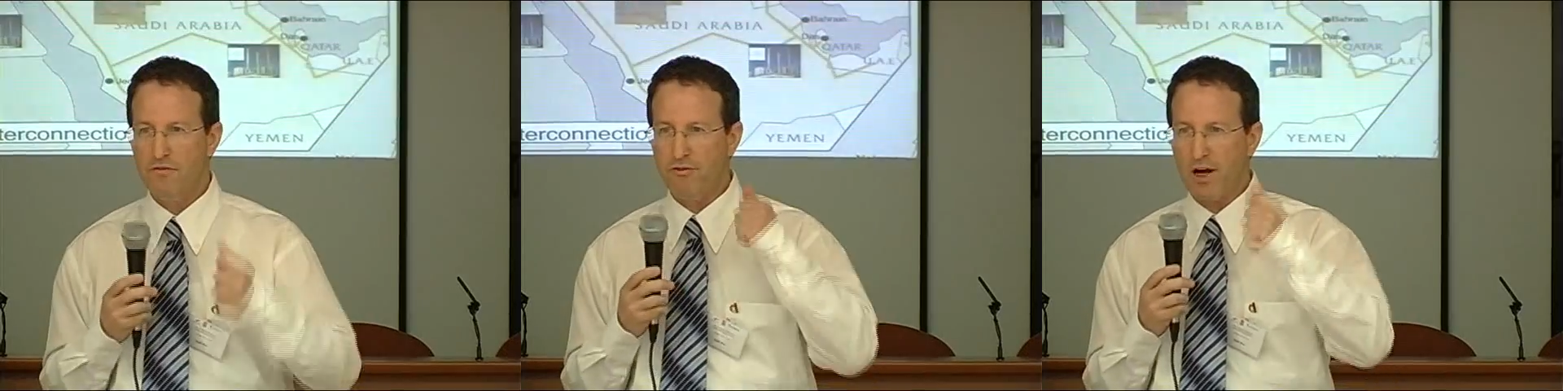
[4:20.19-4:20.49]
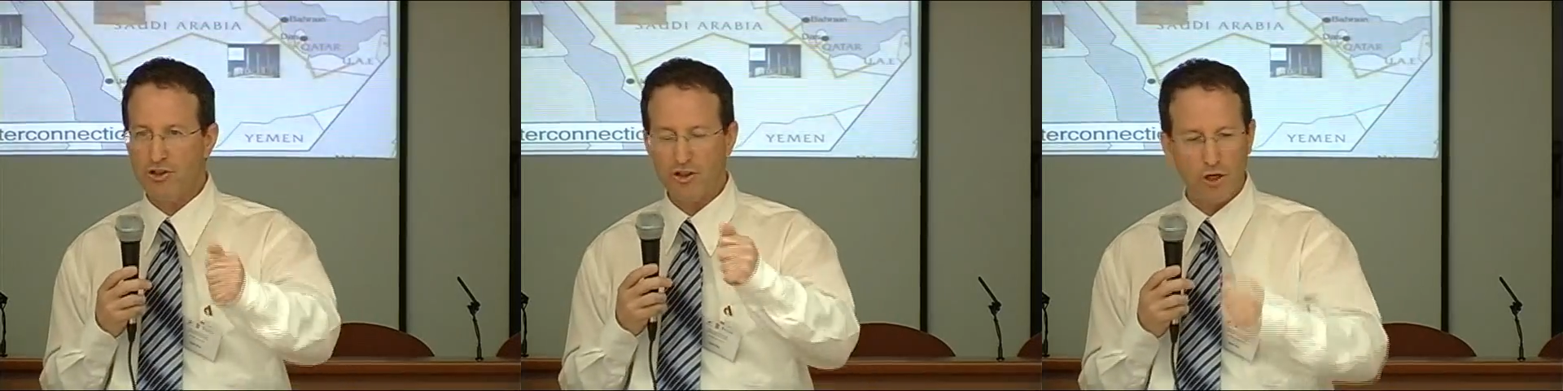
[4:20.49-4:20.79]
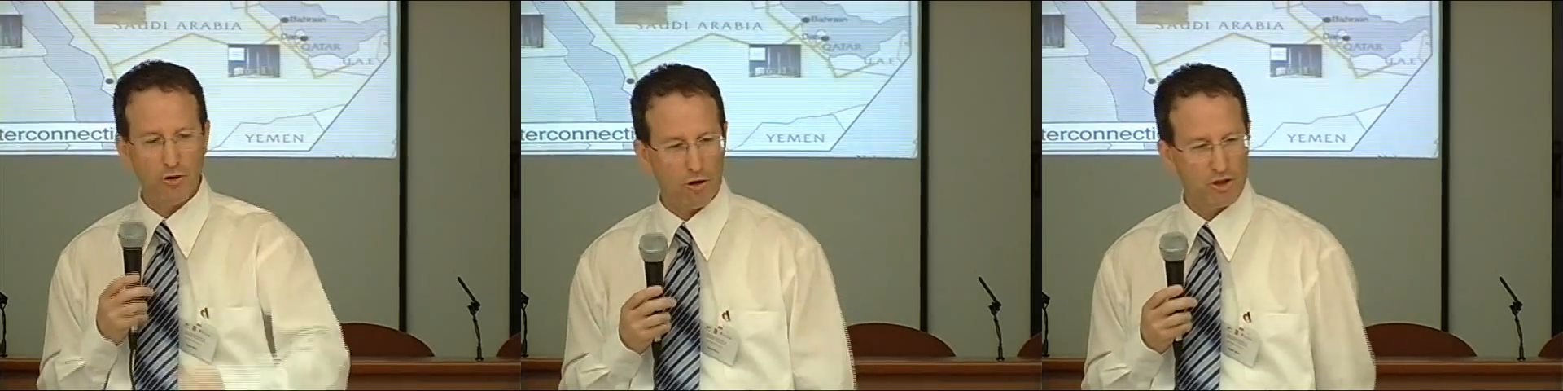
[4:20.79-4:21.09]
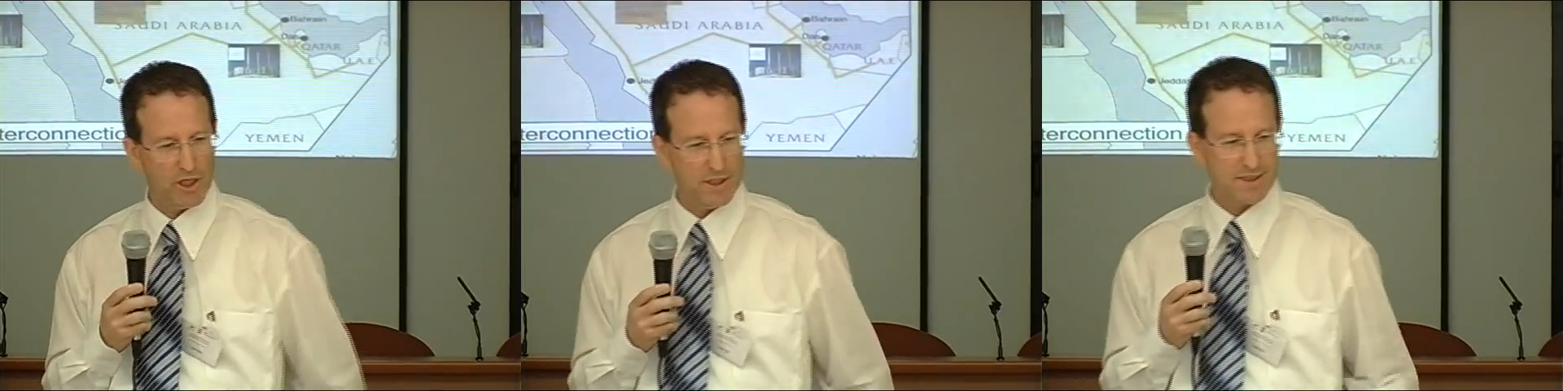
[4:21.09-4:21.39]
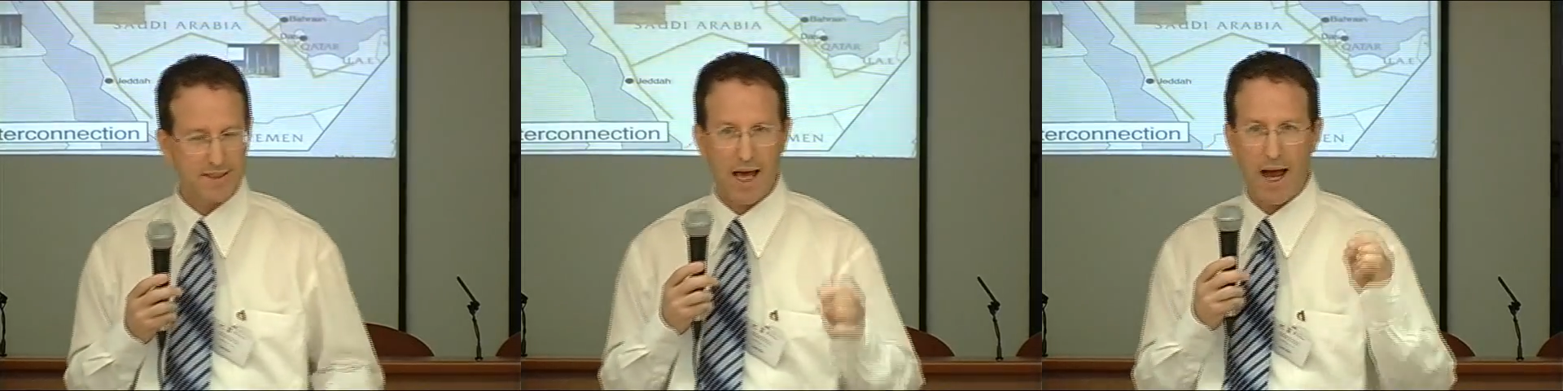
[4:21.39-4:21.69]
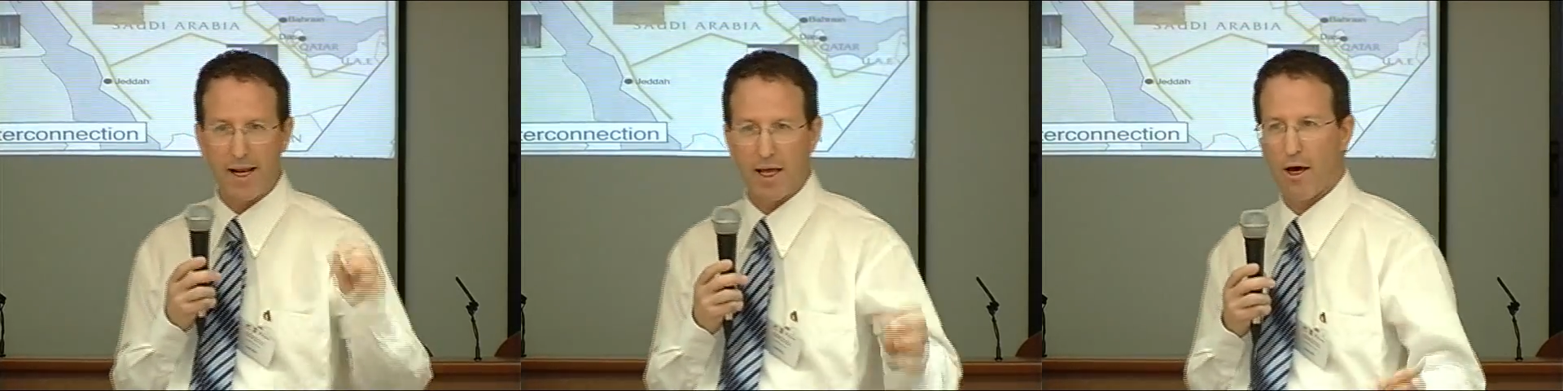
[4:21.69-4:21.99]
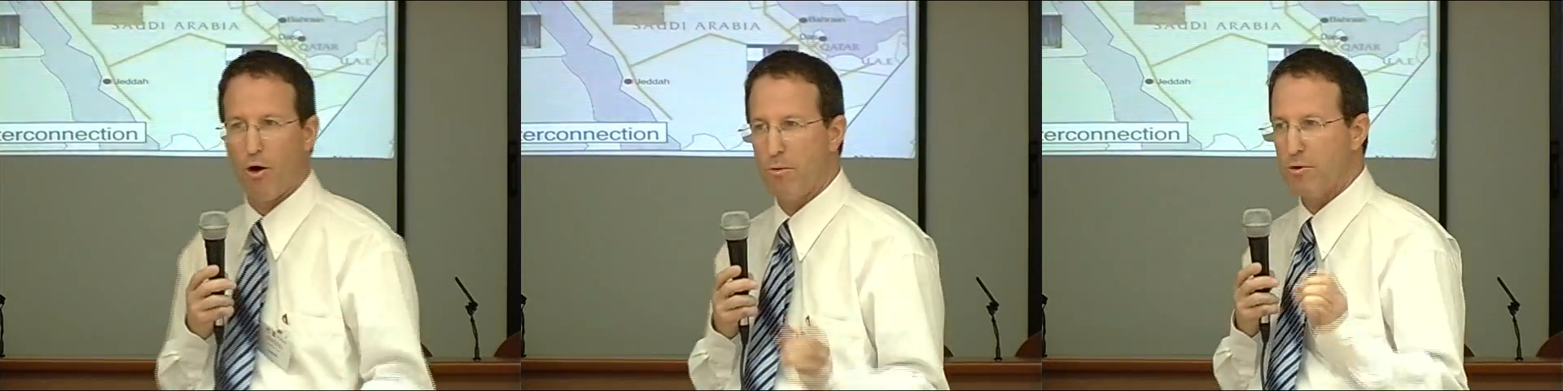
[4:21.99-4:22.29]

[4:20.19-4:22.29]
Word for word: the French technology, signing